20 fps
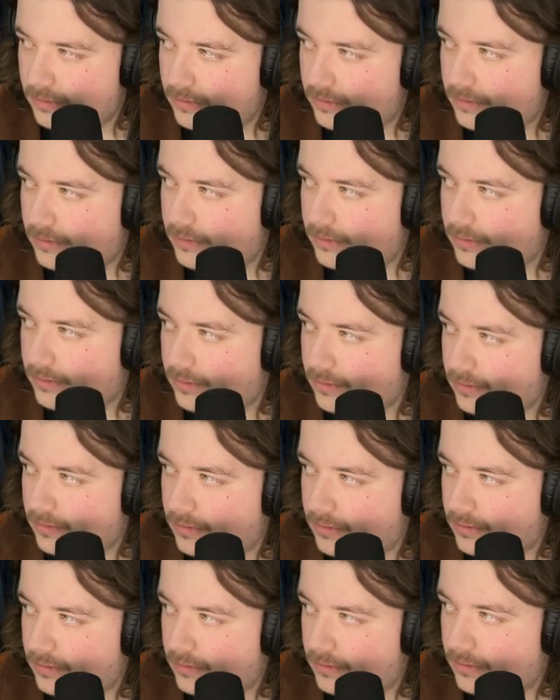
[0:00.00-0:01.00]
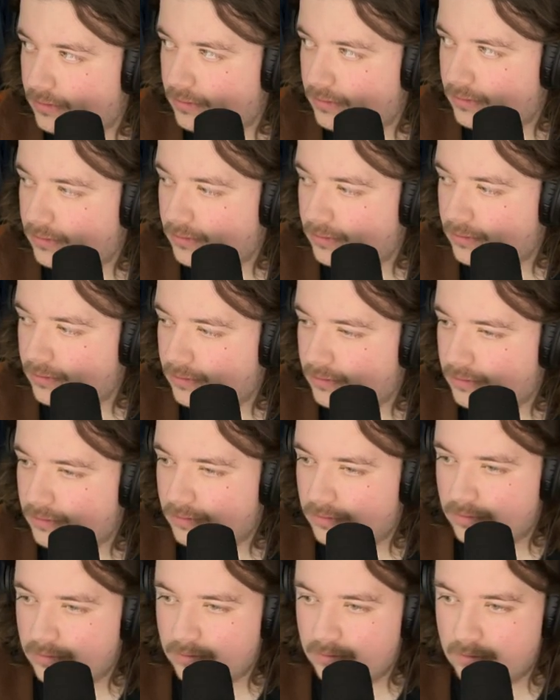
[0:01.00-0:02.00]

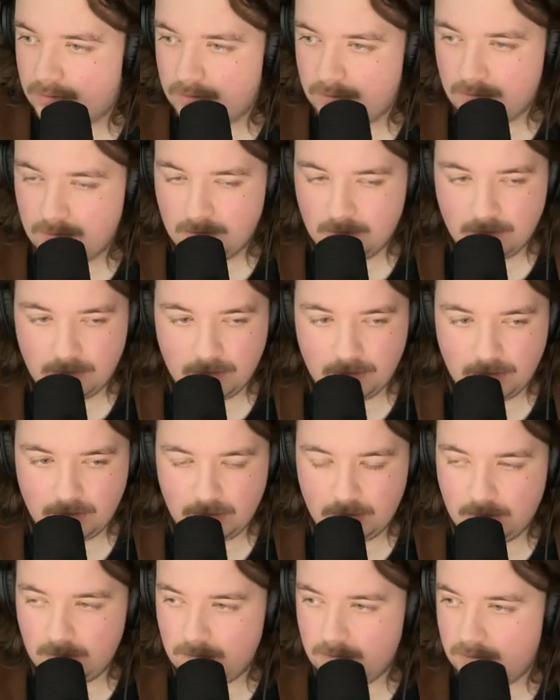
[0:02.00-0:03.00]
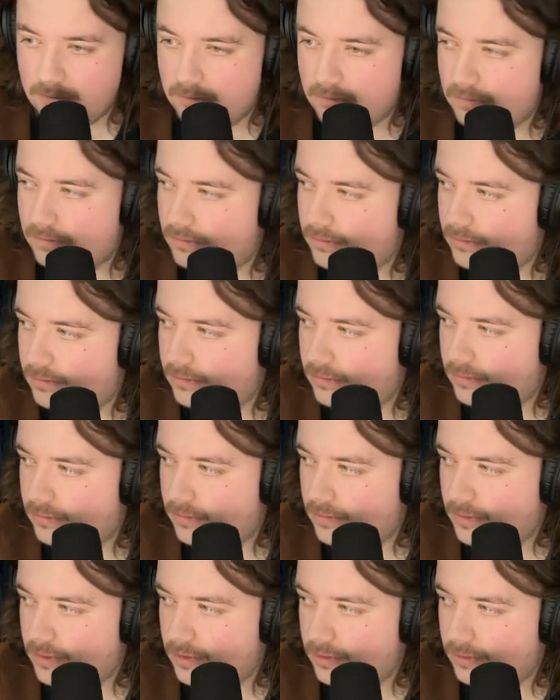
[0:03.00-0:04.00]

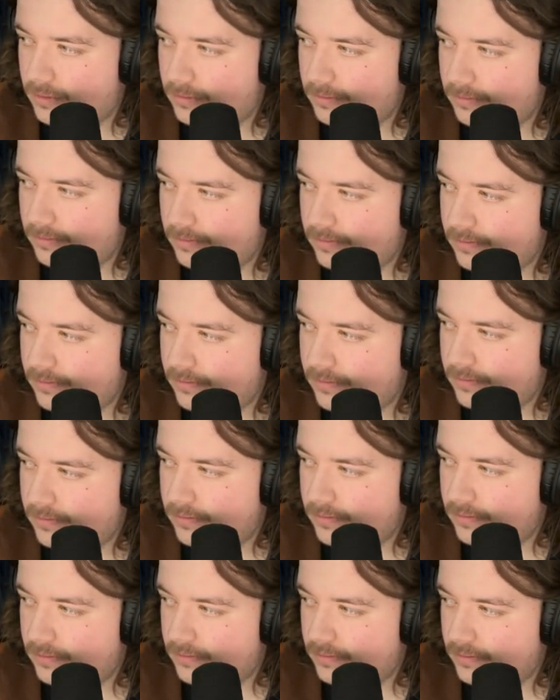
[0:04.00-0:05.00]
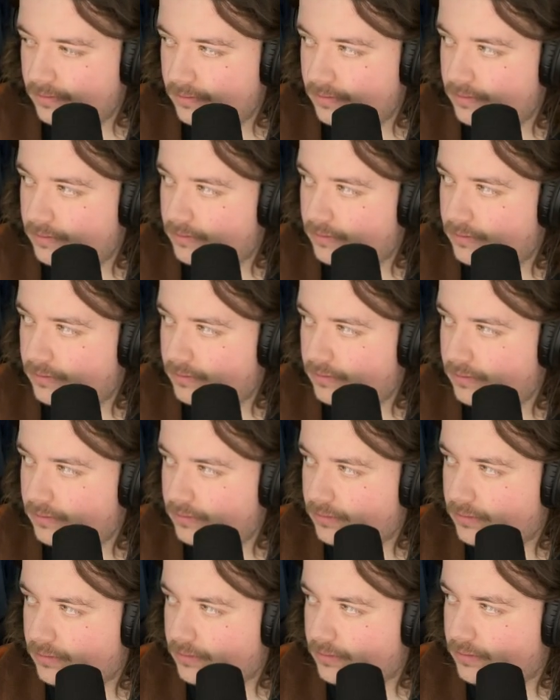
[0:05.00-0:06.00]

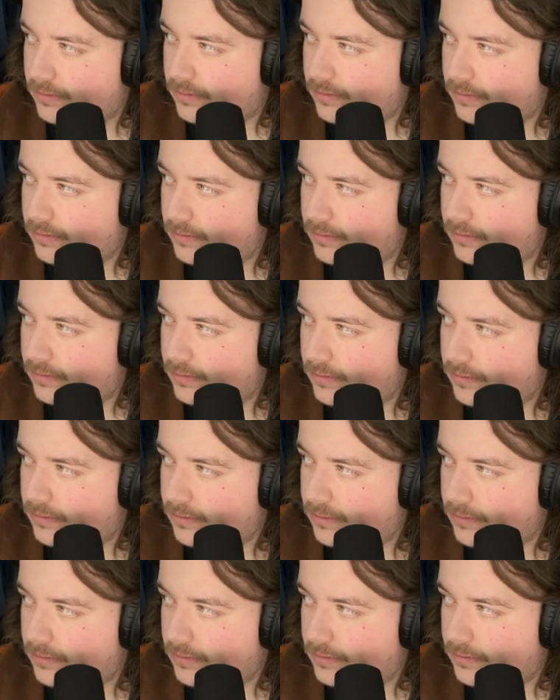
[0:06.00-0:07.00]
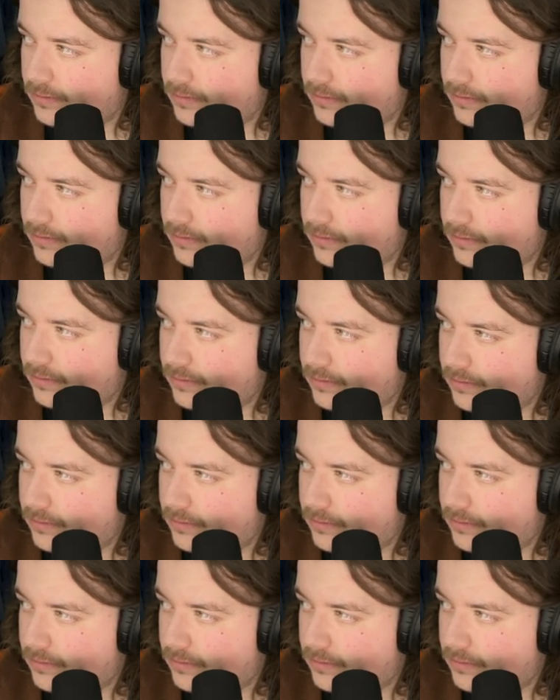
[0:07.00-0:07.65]
(not speaking)